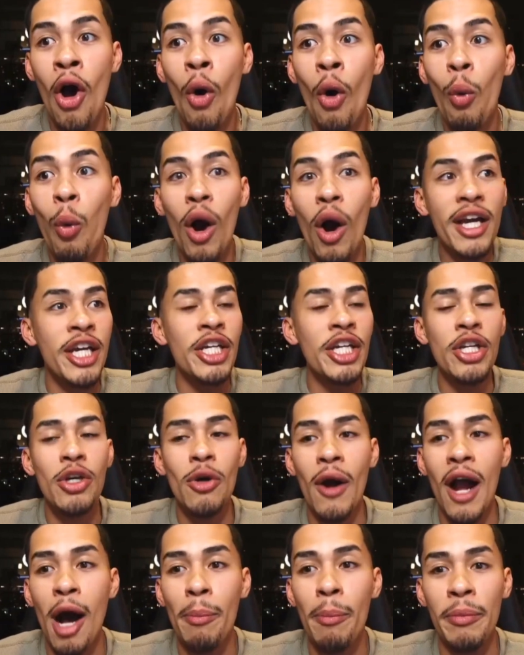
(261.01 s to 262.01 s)
What can you
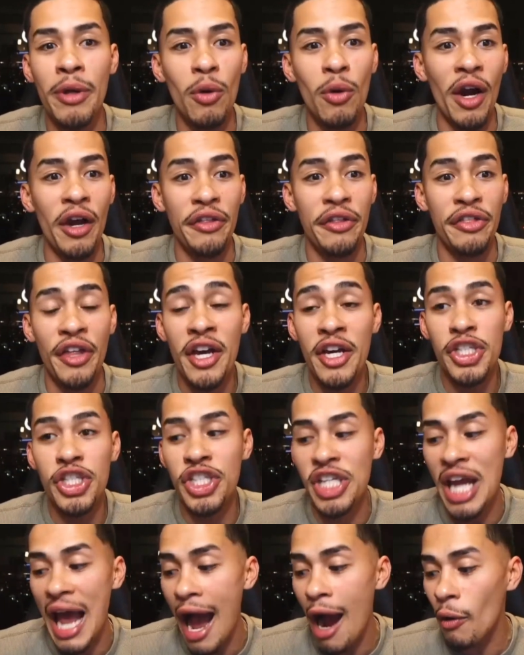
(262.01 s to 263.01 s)
help me with?
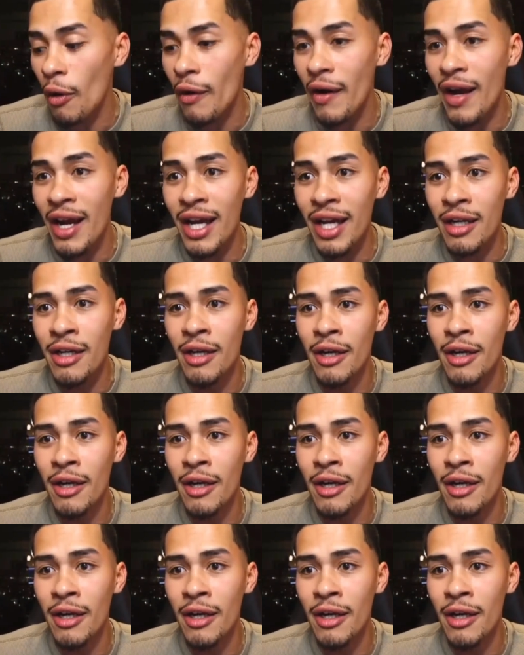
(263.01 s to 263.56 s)
Showering?